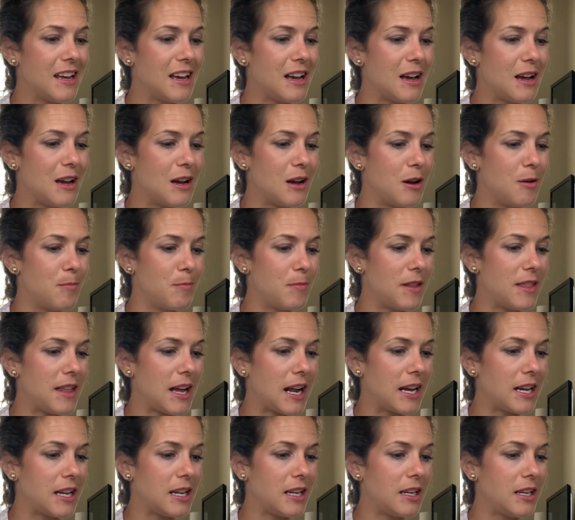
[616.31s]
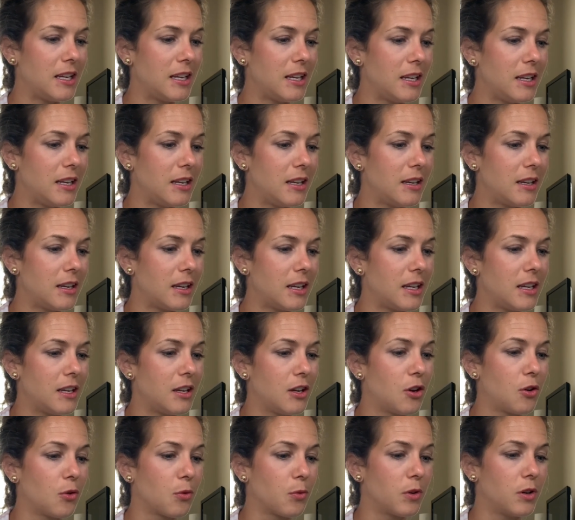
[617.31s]
Um, but that he he
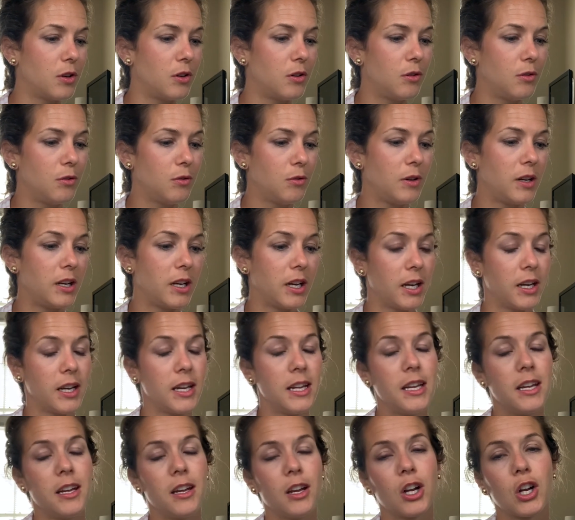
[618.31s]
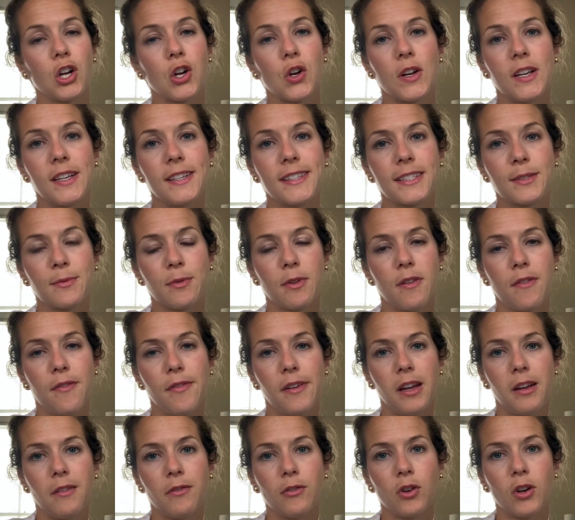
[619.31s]
grew and he increased with
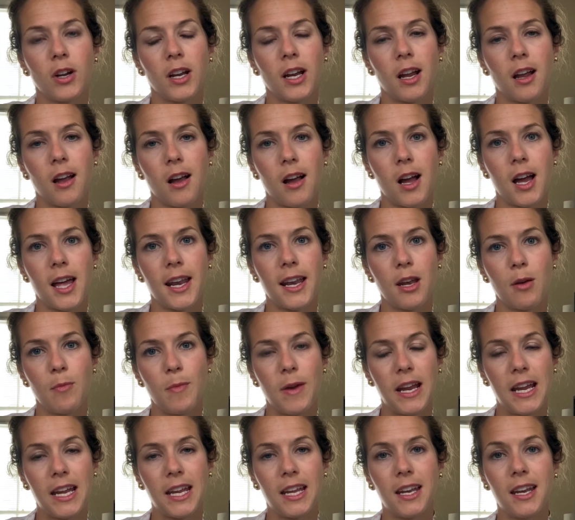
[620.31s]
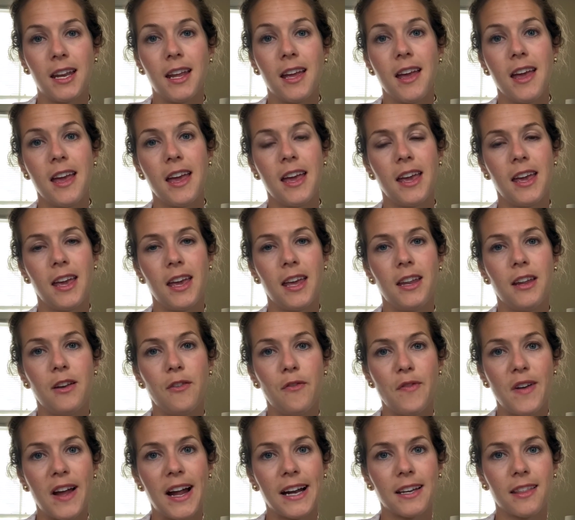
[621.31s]
favor in God and man. And
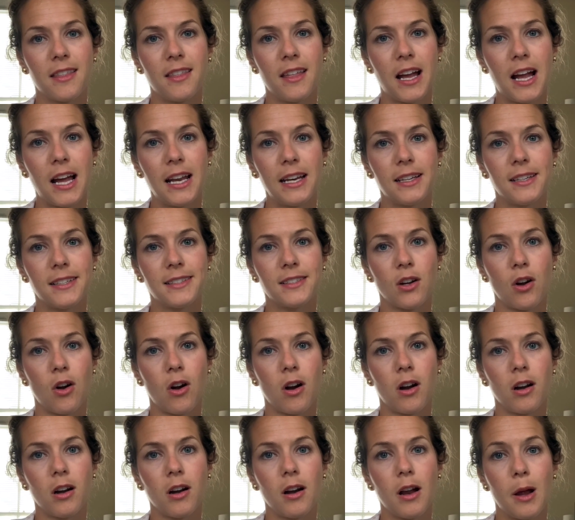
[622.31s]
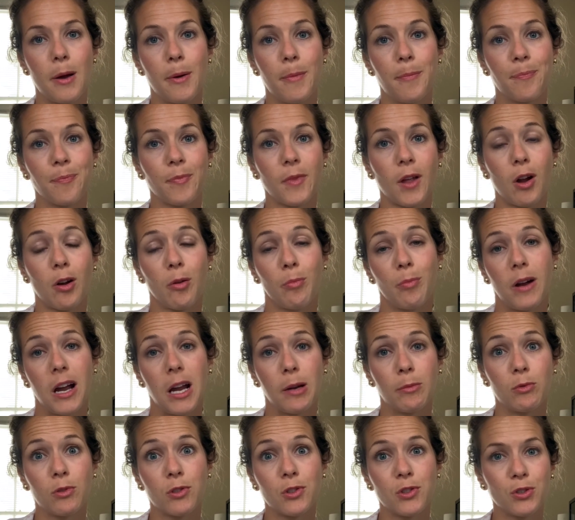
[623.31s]
in fact, that is our um, our
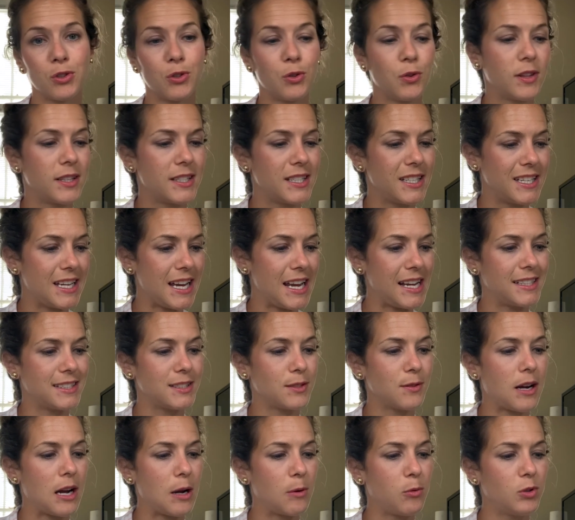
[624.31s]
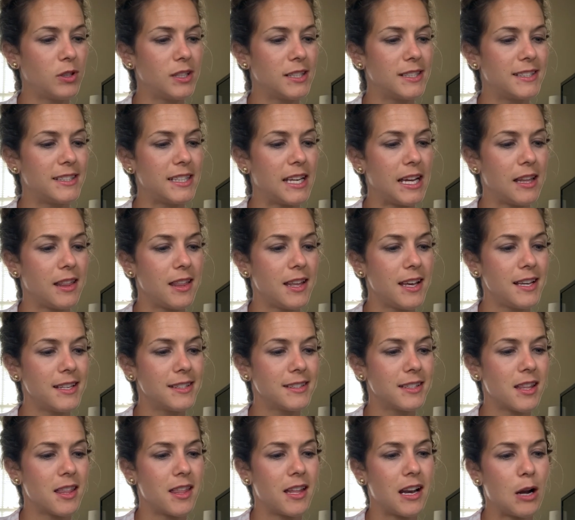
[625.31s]
Bible truth today. So I want to say this,
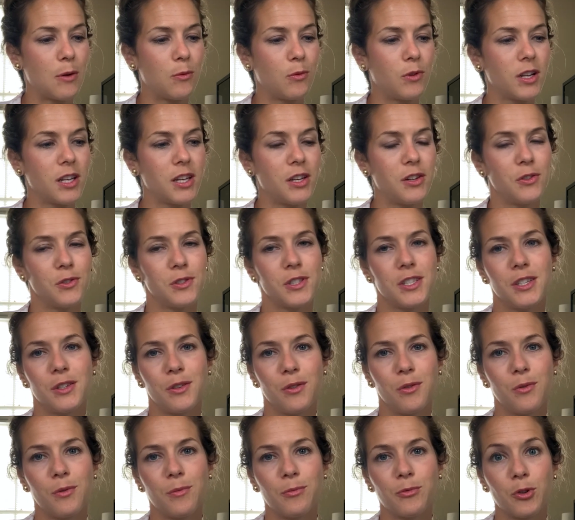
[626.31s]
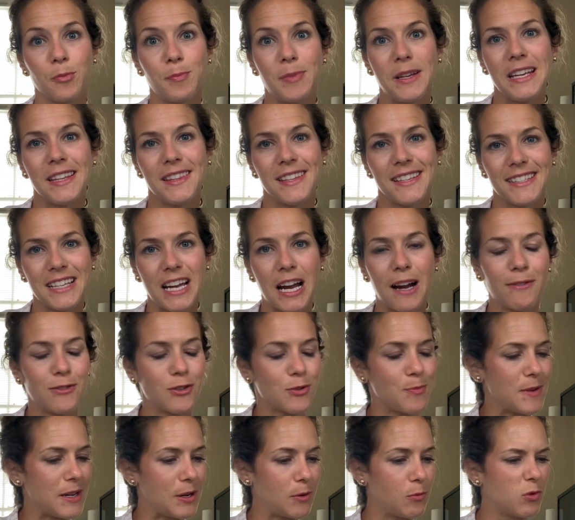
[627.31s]
then I want you to repeat this
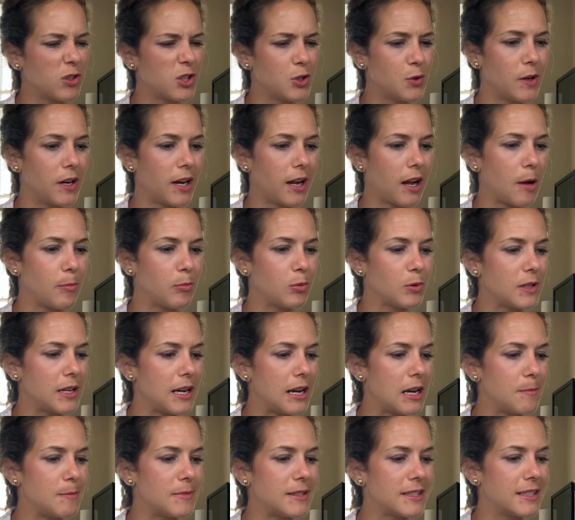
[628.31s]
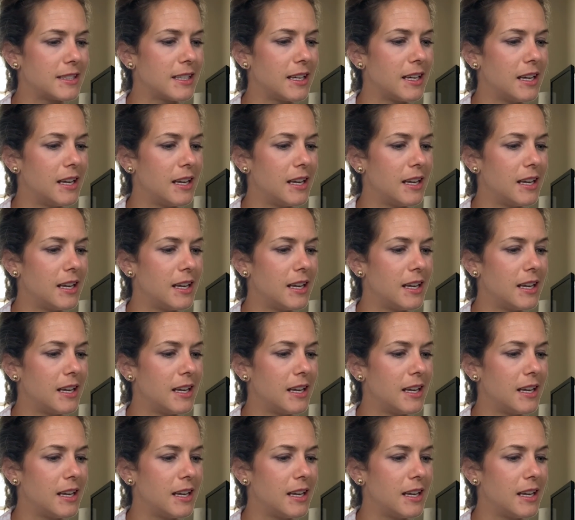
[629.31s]
after me. We'll do it a couple times.